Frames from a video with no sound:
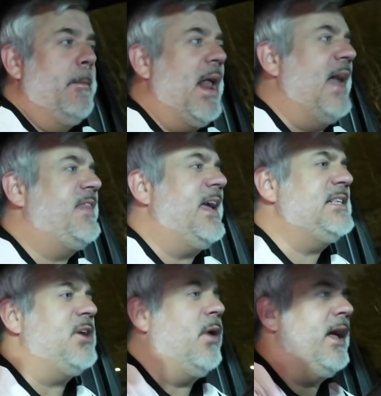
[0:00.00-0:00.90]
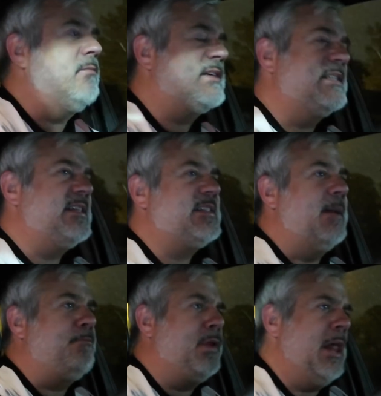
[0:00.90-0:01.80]
but I think it's a, it, because it
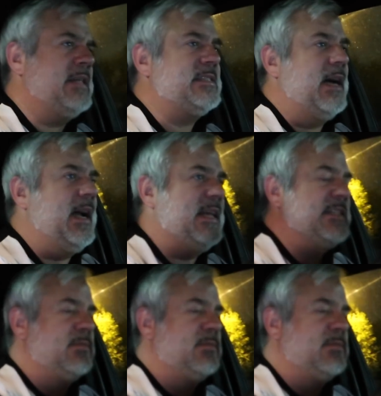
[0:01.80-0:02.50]
said plus size.